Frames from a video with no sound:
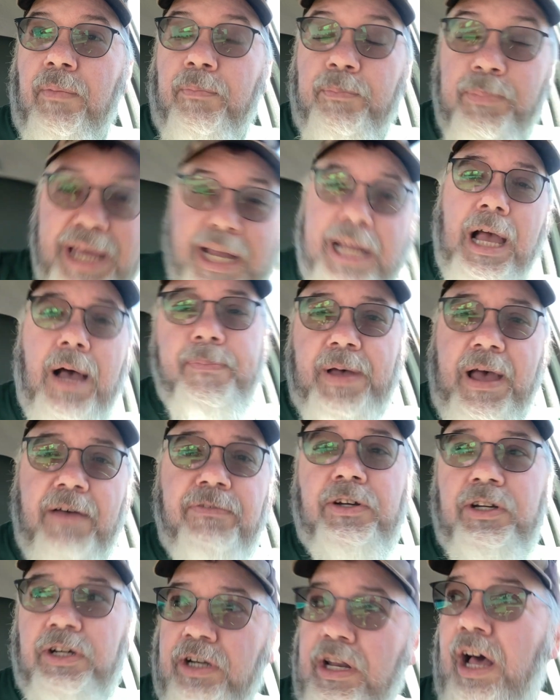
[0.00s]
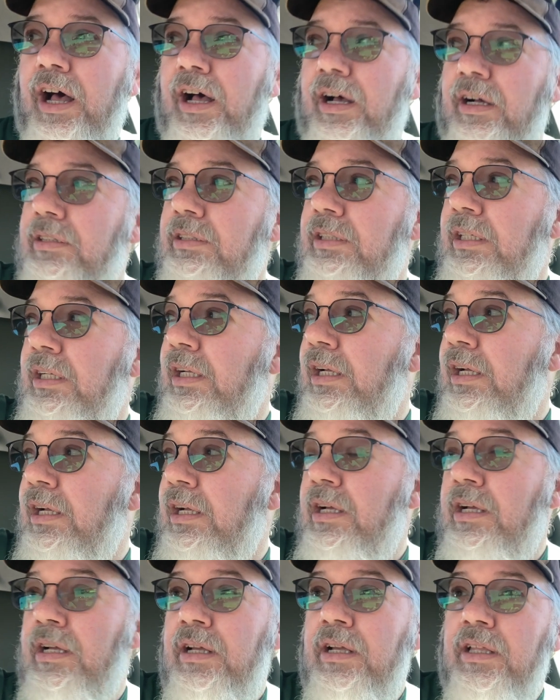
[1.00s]
pick up after your dogs.
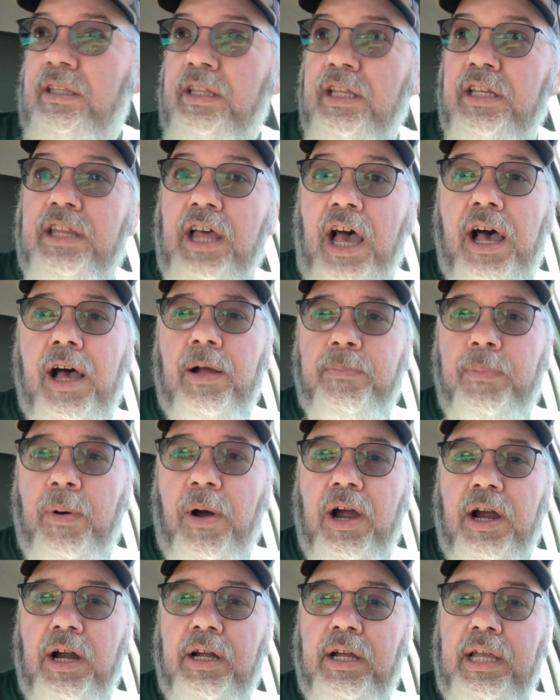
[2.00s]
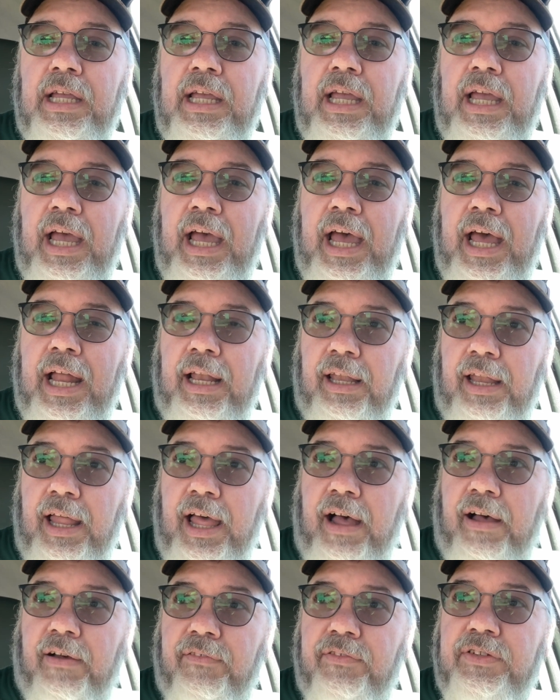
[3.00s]
The dog park at
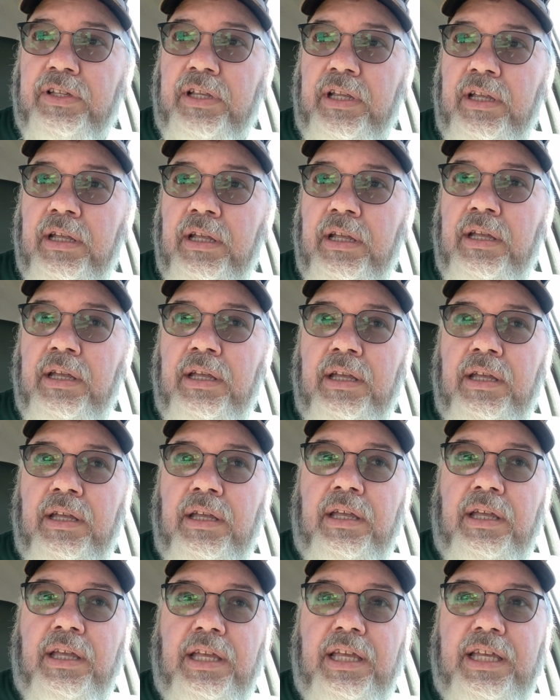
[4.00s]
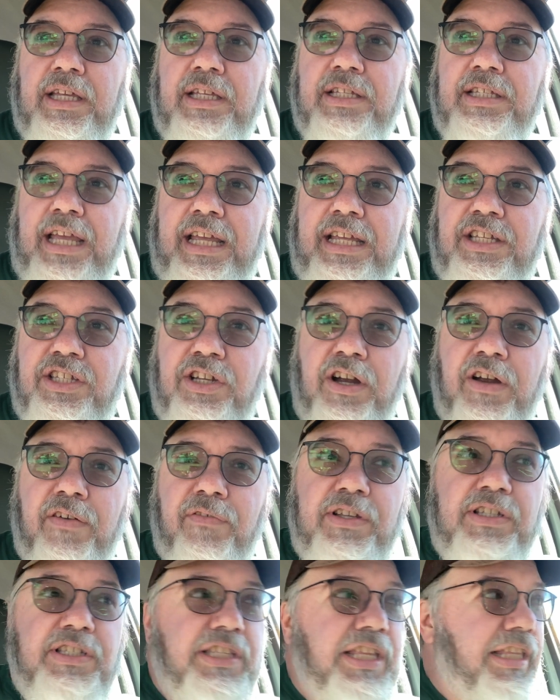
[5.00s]
Love's is a
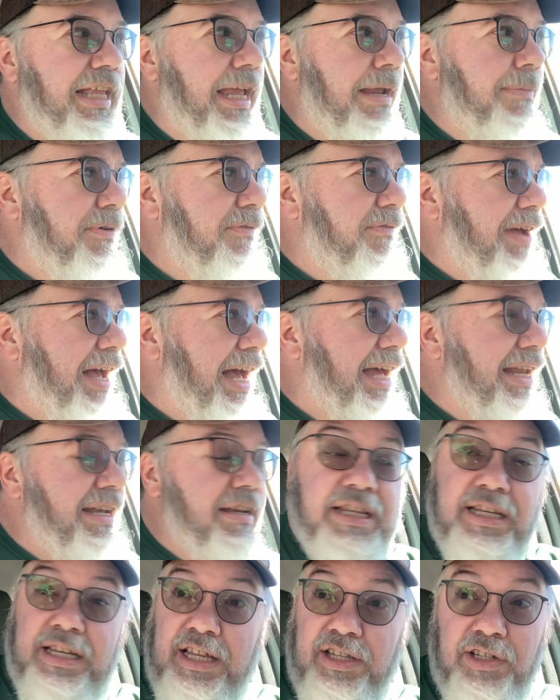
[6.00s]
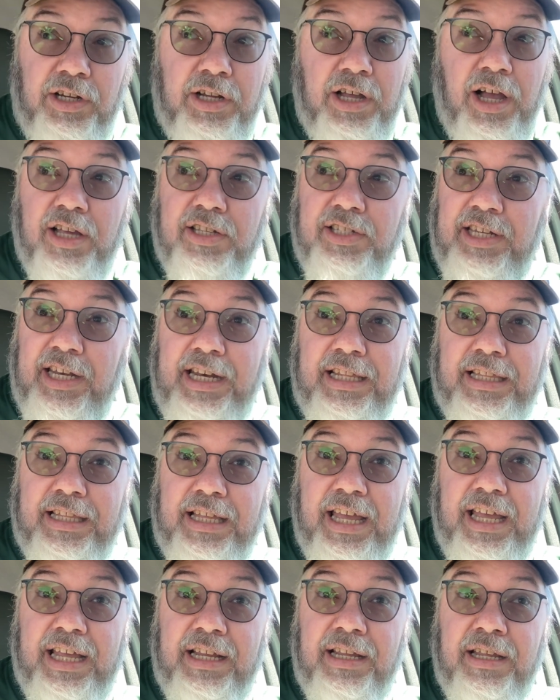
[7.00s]
service that they provide. It doesn't cost
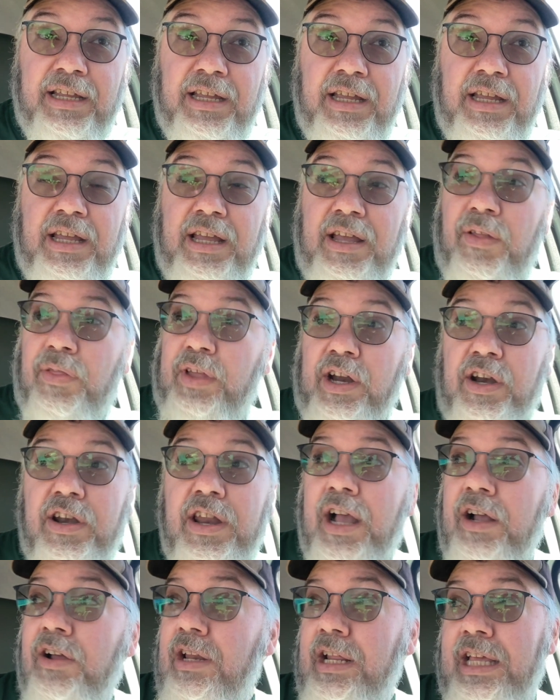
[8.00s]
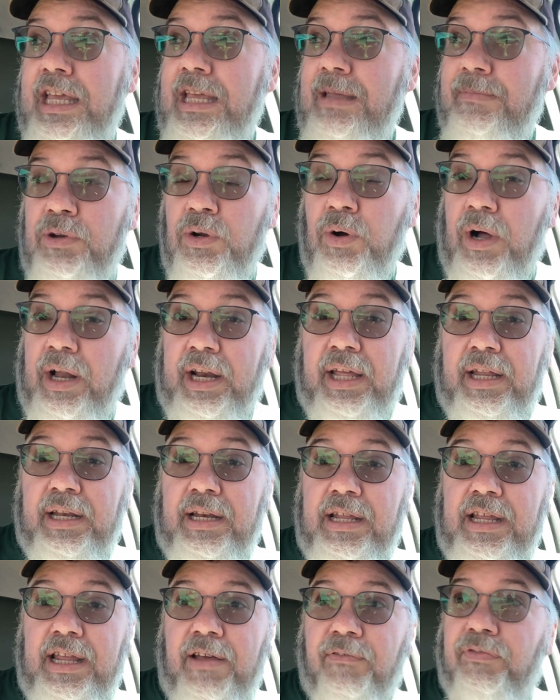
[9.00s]
anything. They're not going to keep doing it
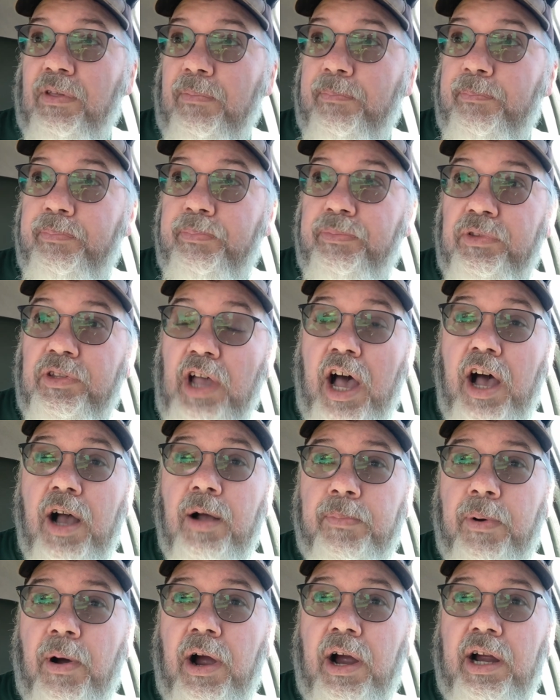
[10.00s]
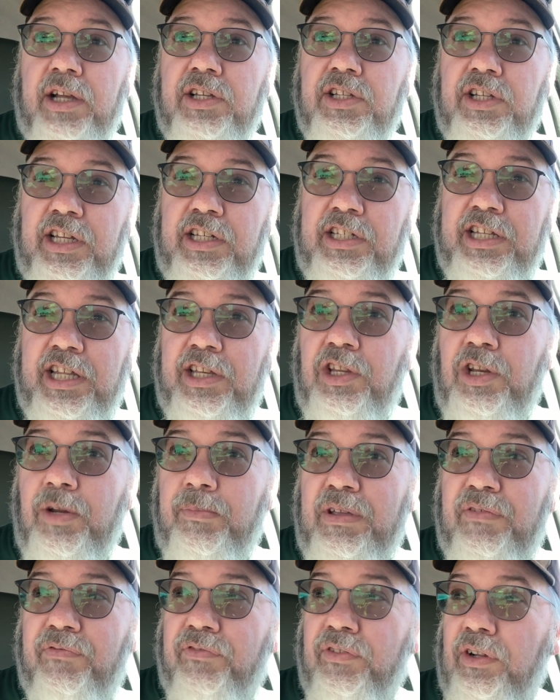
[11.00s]
if the dog parks continue to
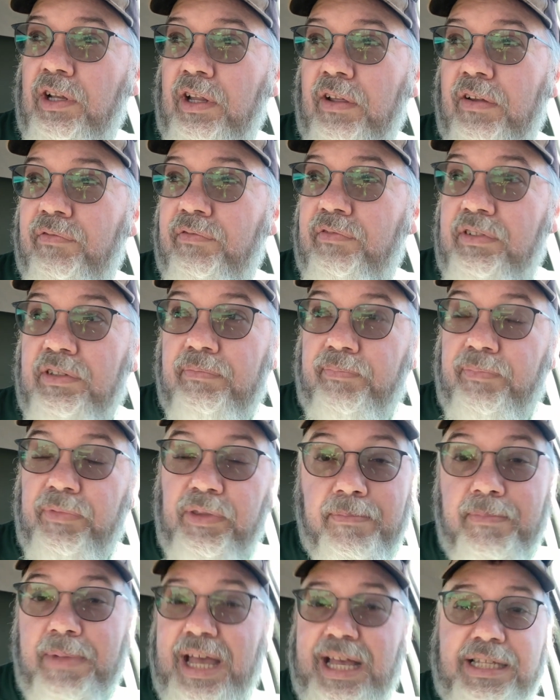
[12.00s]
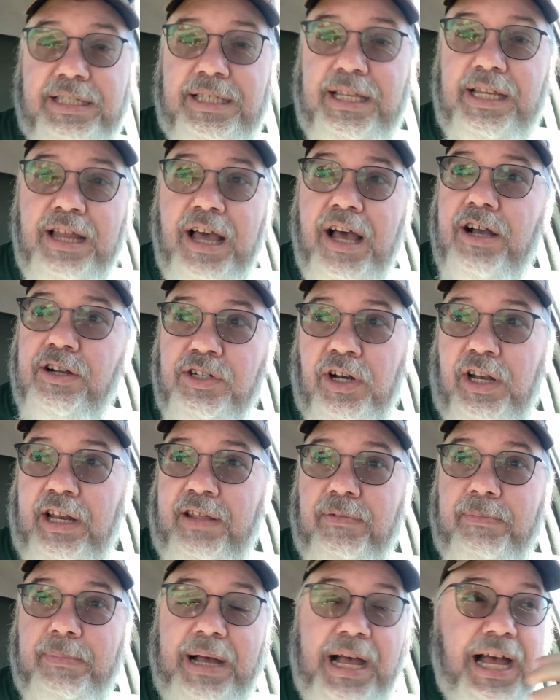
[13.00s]
be full of the mess that dogs are
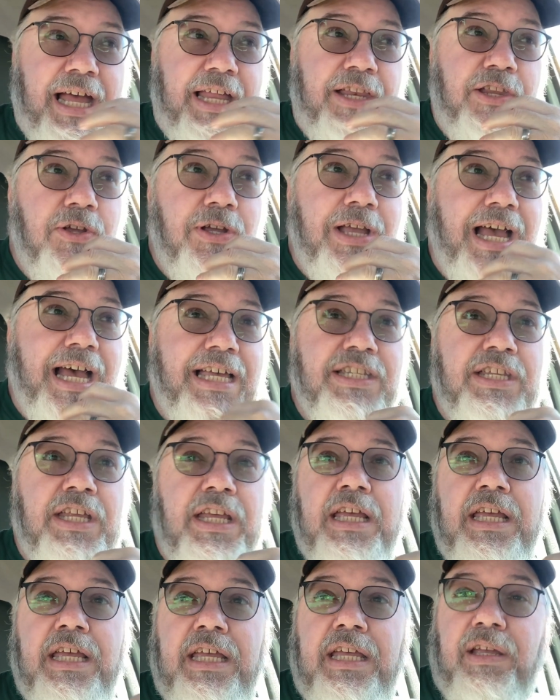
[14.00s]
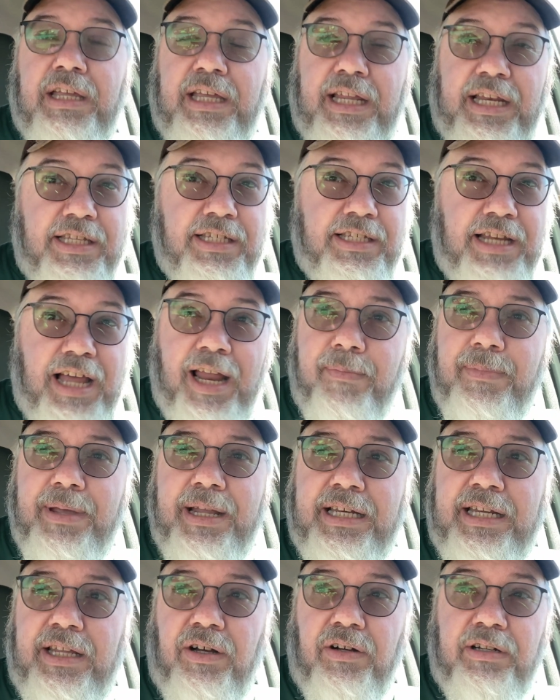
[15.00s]
leaving behind. You guys, it is not a
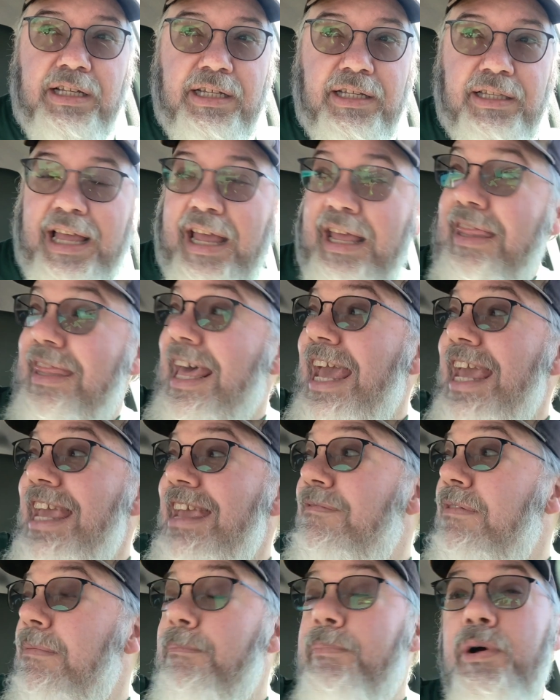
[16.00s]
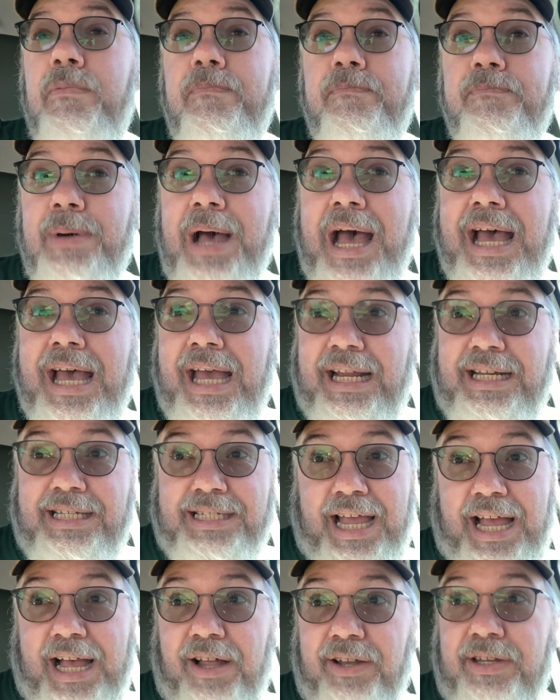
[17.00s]
big deal. They even put bags
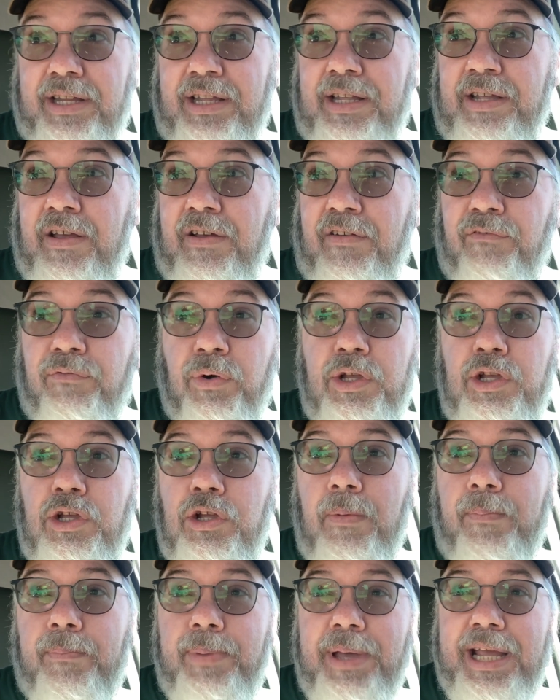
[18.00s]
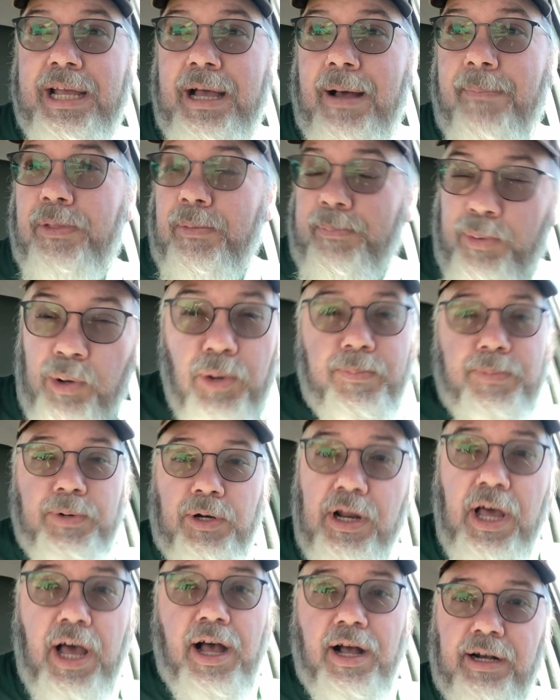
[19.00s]
out for you to pick up the poop your
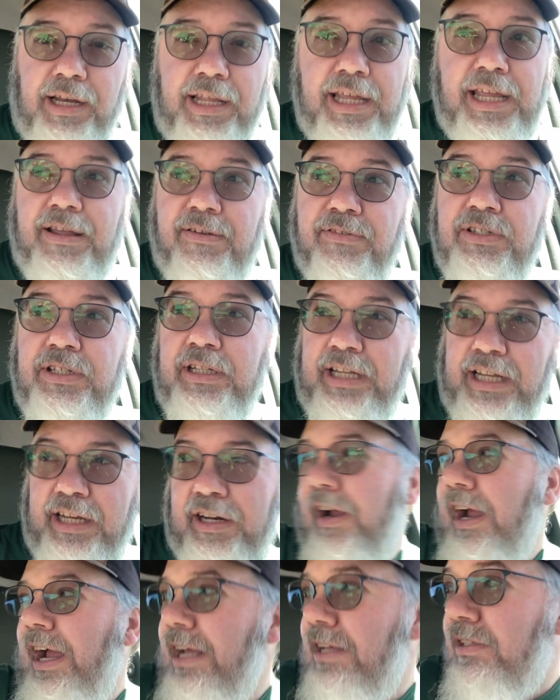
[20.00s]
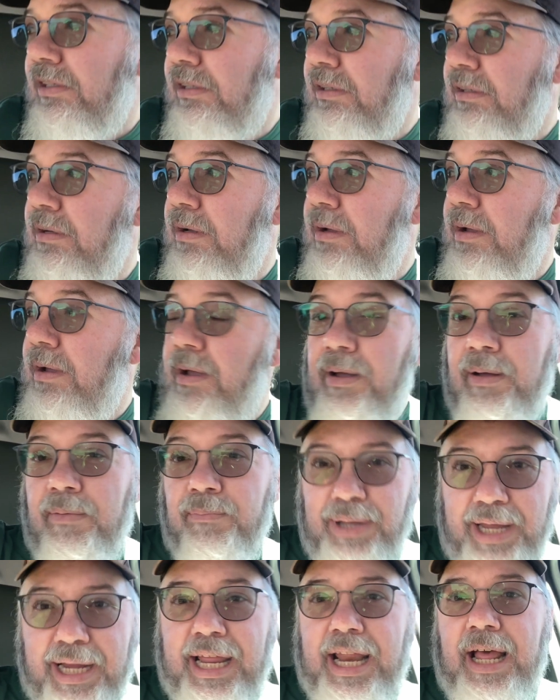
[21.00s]
dog leaves in the grass.
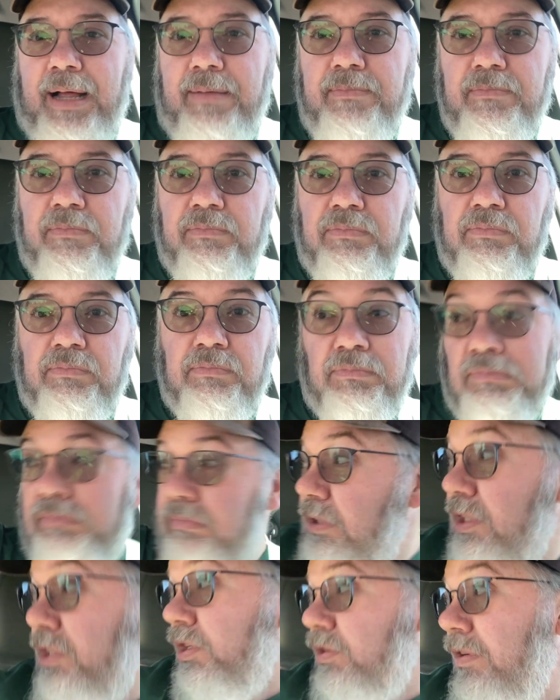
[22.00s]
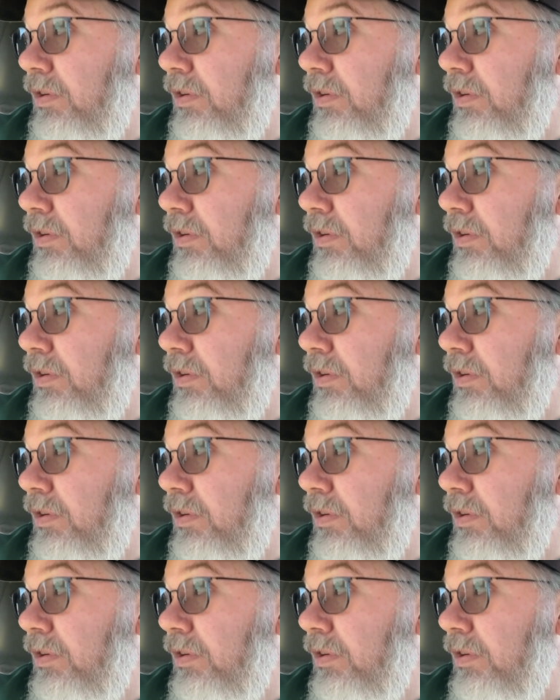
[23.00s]
Pick it up. This is